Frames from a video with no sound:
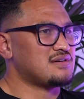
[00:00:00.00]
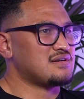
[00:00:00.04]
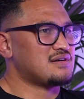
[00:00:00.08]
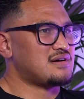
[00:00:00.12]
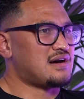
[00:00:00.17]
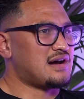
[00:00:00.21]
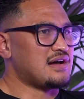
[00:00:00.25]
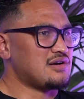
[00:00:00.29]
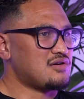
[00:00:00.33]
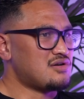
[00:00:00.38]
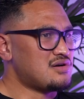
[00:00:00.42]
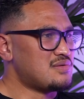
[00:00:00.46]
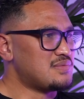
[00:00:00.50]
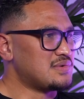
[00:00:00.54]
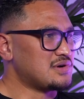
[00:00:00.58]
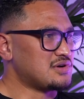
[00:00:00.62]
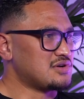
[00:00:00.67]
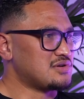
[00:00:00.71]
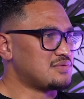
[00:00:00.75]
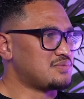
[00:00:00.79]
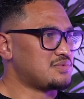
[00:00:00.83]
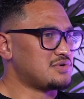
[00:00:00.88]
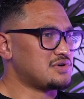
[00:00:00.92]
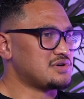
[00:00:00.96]
I know I'm a
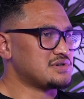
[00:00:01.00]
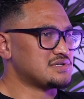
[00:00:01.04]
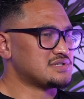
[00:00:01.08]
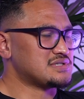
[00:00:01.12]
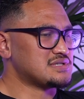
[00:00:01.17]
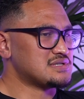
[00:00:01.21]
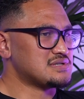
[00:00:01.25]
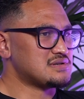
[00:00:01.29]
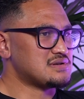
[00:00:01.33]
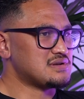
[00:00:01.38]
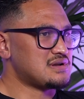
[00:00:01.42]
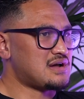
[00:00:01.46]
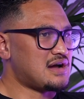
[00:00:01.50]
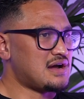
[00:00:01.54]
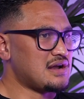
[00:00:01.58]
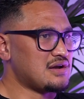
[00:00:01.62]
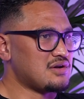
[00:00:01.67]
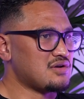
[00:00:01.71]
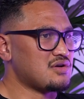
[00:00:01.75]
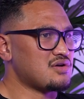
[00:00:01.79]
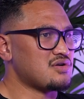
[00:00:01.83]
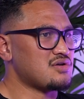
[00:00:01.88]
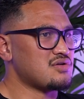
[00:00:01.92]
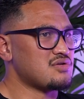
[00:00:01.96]
good person. I
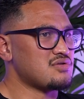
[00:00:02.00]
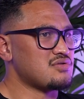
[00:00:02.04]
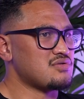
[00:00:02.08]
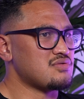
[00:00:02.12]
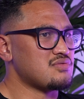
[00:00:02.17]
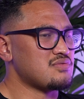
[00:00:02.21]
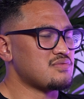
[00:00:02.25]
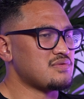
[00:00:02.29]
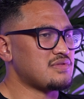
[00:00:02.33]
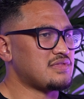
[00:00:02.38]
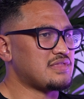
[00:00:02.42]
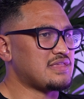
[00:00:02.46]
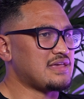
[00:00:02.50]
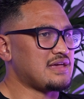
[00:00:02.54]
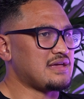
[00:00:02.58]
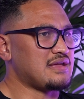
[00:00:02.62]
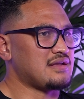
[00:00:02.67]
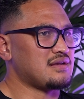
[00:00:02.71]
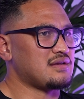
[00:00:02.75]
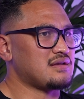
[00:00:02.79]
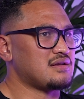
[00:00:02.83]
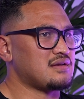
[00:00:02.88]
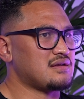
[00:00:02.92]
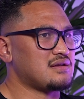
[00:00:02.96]
know
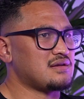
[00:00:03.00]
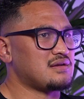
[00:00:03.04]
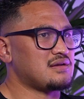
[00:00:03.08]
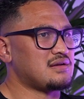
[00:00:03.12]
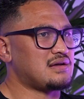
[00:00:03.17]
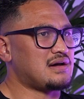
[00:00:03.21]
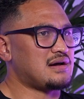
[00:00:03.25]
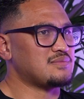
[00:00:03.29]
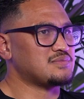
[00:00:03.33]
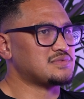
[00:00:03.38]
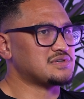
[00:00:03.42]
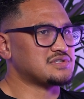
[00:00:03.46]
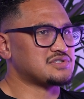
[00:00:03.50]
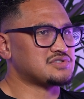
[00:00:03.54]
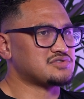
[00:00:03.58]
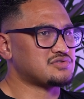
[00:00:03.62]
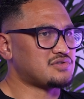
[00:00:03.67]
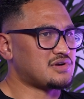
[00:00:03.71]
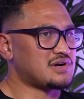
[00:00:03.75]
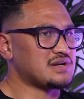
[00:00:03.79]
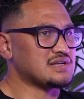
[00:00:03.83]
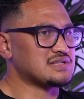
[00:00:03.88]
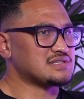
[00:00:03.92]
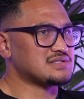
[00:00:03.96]
that I'm just
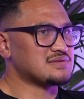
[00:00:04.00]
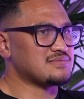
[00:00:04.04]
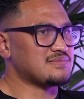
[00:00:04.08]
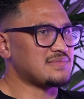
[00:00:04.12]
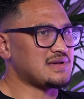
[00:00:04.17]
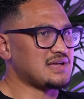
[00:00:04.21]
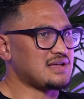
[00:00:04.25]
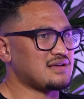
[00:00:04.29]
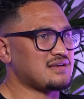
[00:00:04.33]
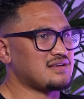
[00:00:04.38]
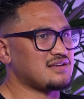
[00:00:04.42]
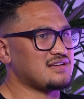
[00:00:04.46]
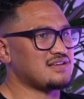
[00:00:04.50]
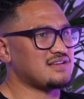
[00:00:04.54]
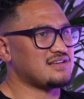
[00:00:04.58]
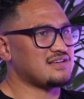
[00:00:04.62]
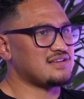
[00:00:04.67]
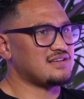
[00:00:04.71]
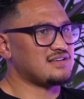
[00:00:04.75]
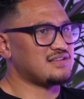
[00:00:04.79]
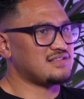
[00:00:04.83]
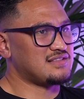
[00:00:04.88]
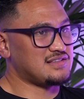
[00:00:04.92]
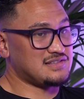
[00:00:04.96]
trying to make
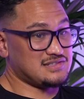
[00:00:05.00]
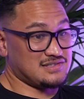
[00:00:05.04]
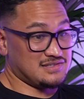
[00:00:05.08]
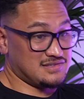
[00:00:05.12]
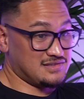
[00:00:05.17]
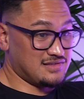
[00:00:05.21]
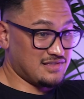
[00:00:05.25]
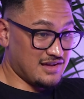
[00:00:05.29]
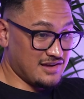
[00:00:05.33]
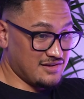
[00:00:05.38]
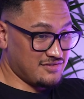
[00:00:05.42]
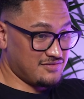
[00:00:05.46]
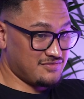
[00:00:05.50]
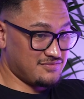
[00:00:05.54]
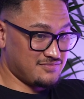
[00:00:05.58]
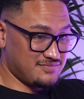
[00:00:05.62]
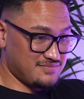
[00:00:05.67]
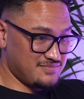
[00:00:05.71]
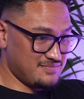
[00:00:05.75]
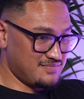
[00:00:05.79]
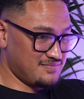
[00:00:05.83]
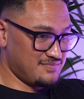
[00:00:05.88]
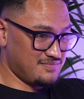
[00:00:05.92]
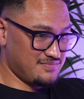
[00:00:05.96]
this life
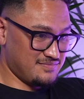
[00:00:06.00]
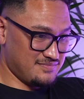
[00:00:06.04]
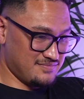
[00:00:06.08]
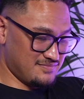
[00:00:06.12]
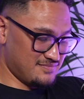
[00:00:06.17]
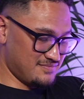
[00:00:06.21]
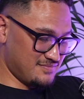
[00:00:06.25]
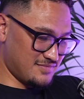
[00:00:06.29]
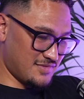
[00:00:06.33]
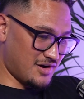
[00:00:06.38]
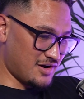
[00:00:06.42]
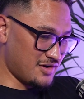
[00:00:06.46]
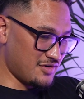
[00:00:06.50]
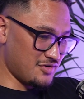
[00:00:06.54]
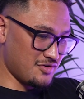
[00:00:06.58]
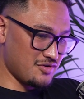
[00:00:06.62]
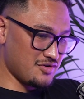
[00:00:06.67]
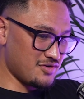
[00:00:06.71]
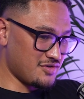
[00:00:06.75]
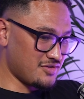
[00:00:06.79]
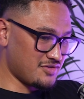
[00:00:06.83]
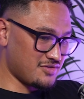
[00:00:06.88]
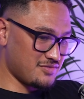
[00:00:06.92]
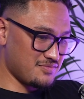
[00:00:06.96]
on
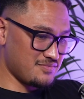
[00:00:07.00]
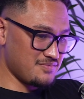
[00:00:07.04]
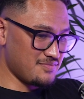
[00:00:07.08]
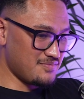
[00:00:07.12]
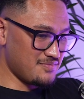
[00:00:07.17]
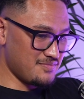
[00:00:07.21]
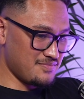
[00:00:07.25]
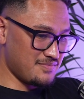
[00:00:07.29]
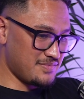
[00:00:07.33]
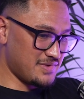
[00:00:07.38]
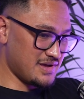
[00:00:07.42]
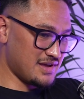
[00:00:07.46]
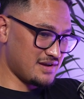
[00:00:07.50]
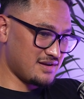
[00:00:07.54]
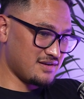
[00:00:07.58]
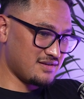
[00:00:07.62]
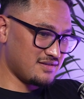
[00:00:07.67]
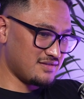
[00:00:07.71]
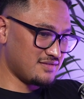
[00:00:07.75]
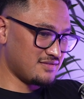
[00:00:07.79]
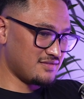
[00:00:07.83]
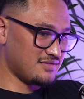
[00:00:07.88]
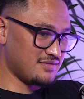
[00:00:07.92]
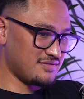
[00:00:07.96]
earth
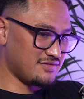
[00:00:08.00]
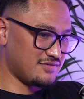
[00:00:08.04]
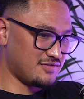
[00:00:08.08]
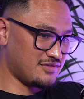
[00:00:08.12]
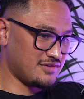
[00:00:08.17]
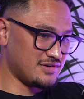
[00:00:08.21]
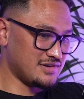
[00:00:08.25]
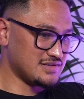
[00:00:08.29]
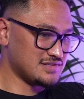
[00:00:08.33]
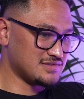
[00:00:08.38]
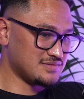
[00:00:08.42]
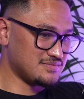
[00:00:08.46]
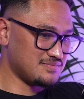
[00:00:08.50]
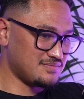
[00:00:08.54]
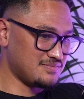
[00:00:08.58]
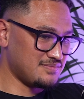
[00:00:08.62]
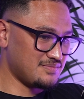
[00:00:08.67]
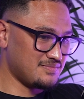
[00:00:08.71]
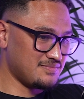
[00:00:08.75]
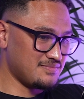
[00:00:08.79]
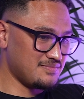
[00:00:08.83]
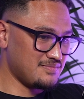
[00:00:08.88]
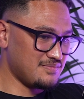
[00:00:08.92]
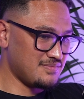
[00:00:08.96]
better for as
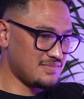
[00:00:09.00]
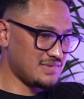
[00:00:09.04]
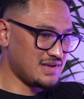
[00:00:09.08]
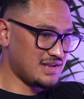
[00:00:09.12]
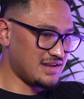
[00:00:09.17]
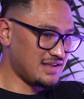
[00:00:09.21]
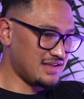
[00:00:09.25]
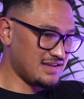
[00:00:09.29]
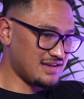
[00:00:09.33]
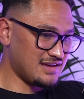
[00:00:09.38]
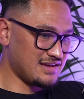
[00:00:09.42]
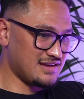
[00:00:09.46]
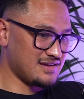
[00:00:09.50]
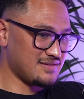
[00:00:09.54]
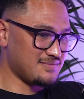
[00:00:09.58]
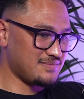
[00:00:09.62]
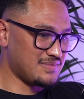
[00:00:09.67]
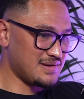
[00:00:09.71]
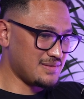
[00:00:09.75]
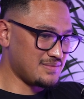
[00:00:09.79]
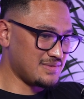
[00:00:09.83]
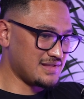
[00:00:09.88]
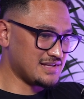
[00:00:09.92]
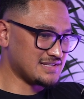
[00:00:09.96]
many
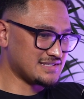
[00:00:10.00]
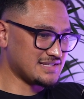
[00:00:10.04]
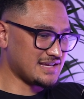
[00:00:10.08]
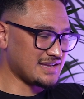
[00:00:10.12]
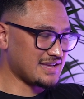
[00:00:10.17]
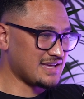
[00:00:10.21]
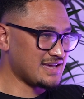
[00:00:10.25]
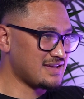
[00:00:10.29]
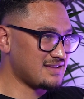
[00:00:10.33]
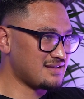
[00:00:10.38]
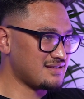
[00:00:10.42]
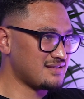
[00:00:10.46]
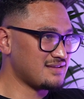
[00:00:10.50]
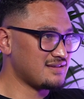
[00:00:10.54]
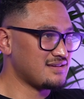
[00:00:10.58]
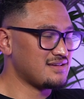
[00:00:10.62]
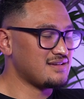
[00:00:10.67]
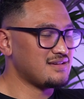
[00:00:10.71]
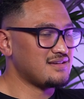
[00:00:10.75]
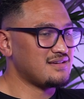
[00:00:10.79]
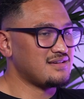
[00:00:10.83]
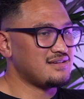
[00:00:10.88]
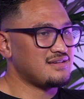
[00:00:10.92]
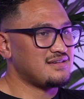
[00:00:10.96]
people as I can,
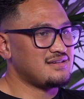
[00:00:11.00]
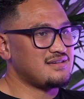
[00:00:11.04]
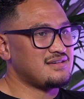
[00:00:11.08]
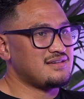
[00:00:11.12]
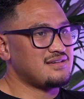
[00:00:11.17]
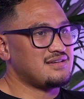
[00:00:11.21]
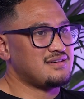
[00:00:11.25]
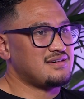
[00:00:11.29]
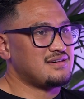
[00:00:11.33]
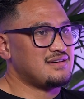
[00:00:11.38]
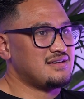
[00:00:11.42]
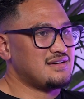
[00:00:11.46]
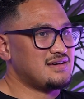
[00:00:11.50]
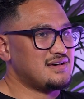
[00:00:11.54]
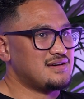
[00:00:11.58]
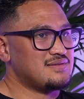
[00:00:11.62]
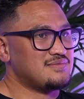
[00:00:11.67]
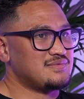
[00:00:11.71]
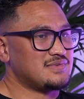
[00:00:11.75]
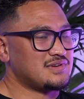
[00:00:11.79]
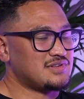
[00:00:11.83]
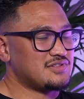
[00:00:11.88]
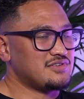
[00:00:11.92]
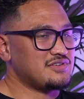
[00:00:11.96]

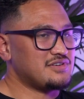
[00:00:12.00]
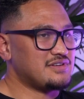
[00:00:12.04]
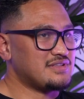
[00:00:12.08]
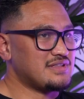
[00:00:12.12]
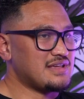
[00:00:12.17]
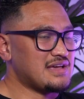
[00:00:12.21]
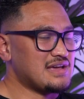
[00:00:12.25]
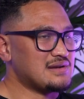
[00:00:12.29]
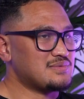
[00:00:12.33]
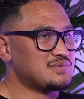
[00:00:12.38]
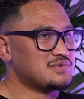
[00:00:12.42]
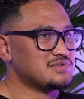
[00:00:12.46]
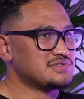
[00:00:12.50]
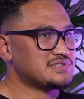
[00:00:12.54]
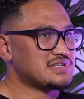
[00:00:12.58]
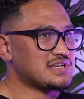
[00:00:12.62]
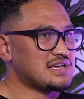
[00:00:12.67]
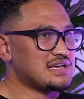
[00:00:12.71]
including the animals.